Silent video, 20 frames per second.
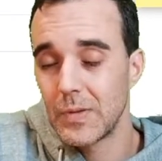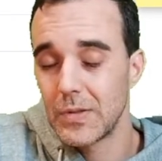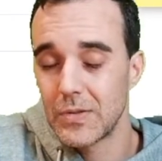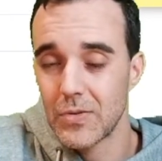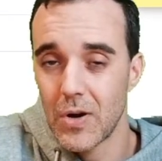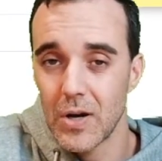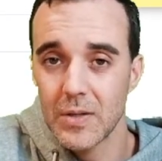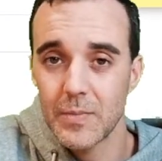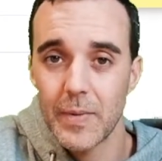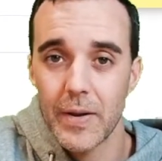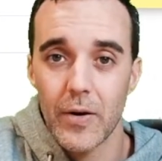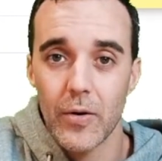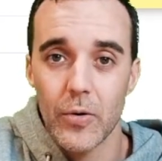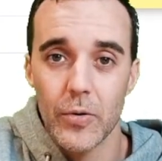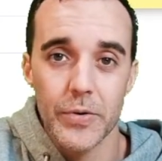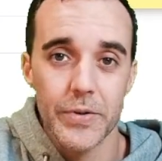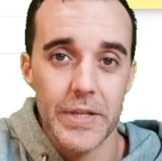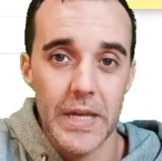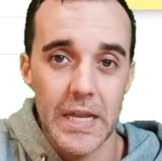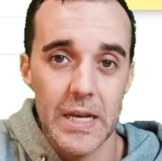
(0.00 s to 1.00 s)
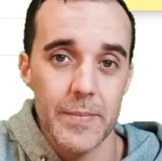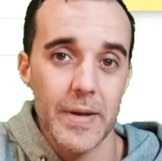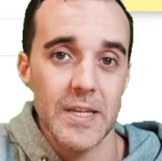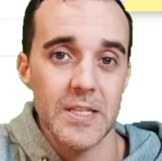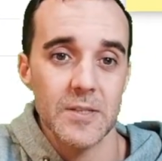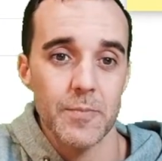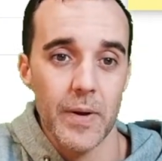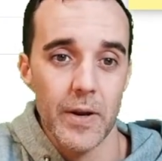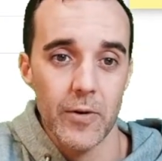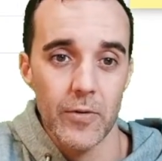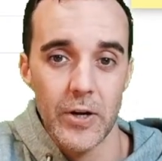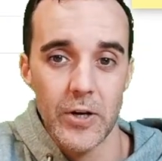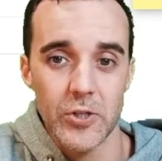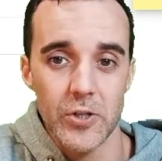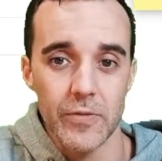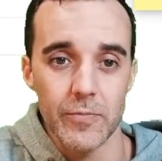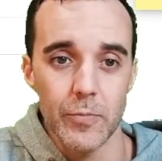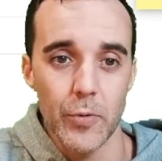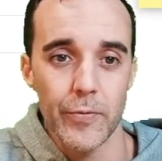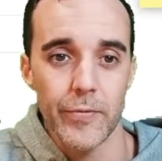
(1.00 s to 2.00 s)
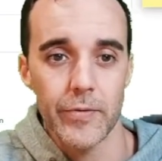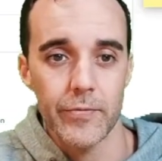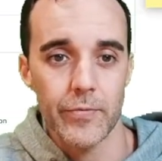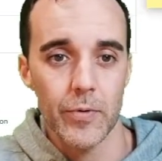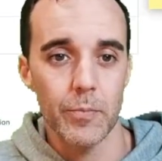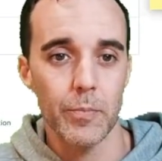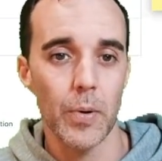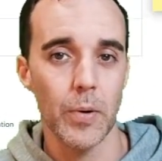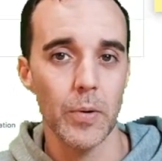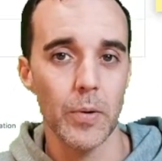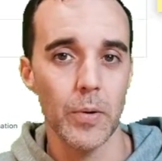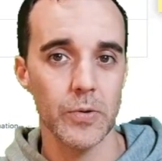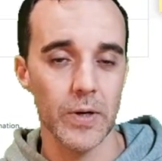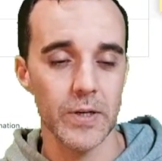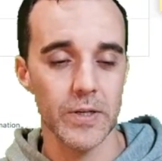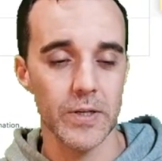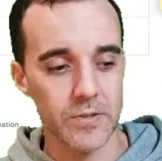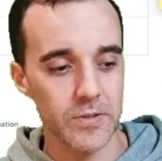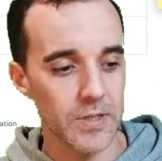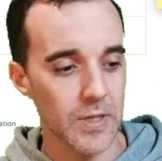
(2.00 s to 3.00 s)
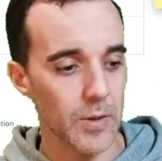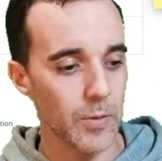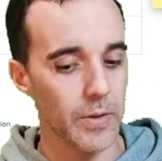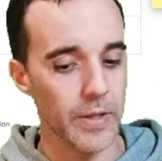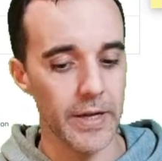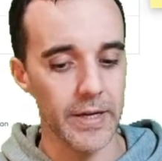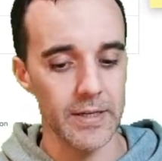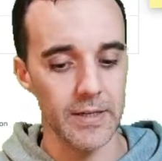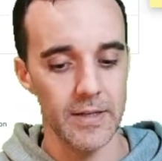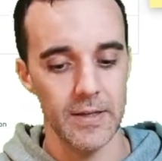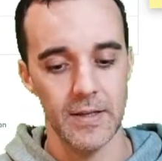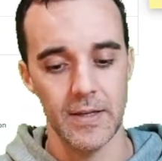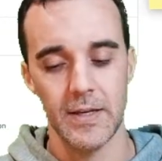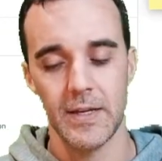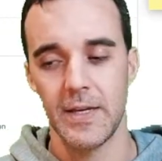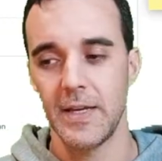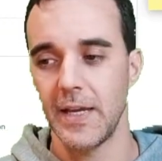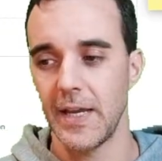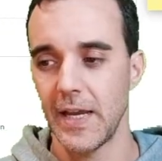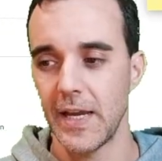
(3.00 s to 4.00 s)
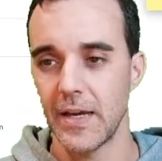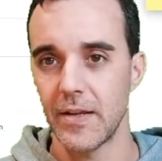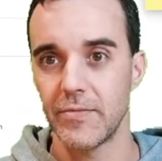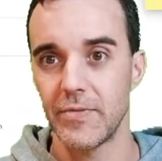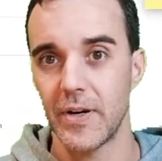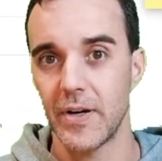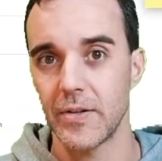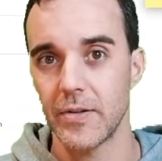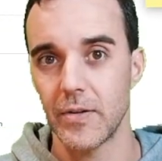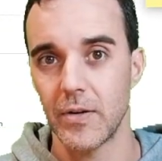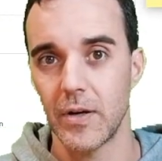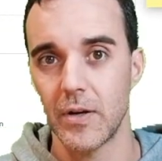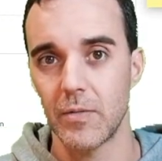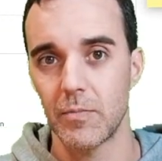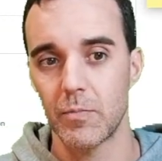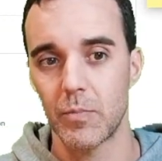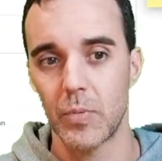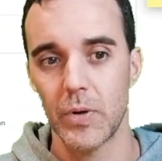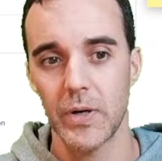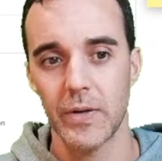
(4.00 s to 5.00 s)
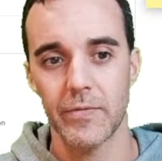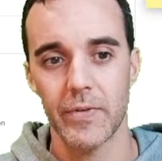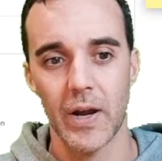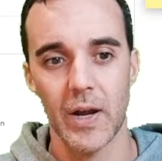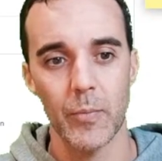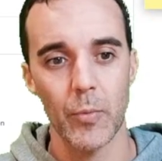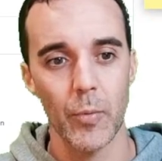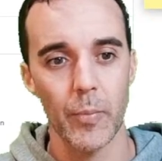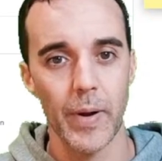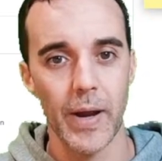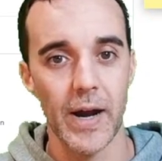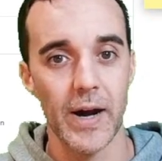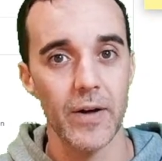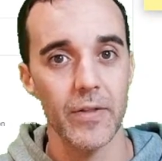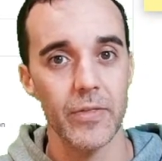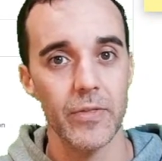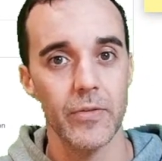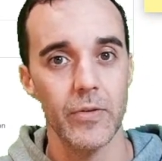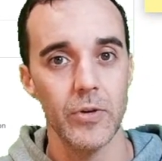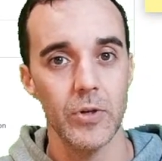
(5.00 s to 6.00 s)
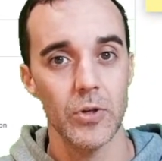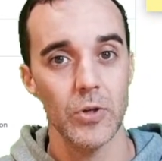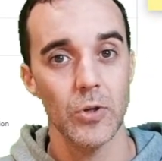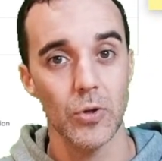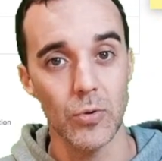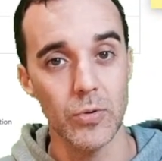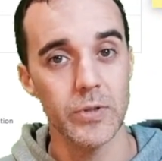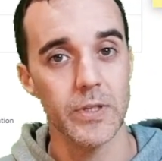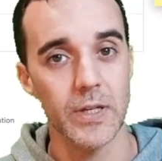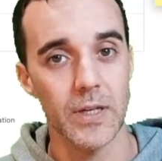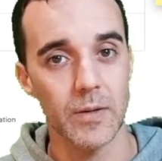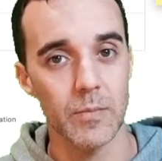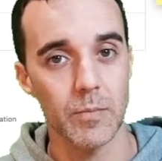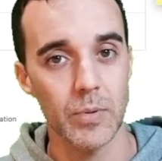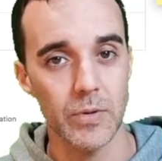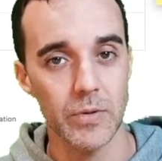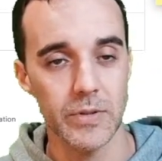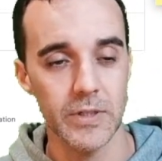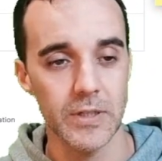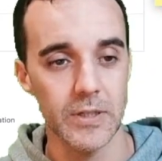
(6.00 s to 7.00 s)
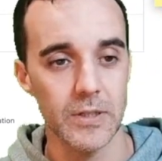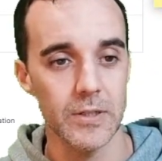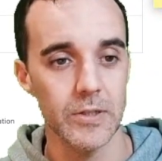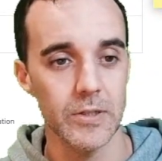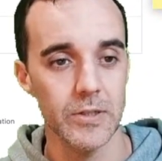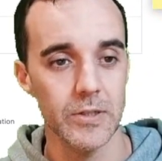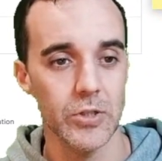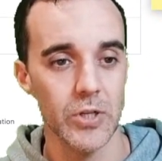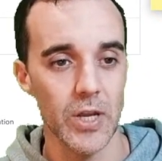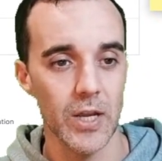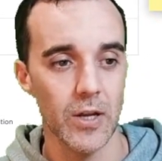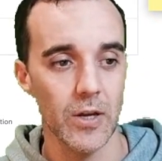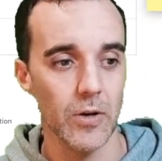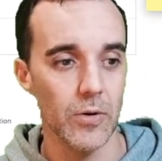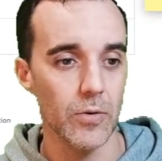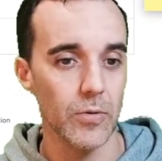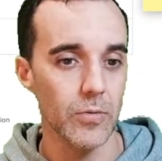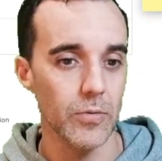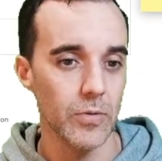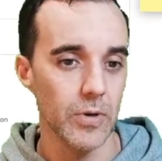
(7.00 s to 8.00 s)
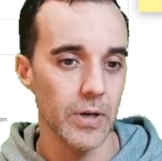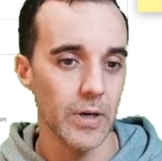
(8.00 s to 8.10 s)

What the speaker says: talked about a whole database migration, moving from Postgres to SQLite, and found a pretty viable path using built-in Django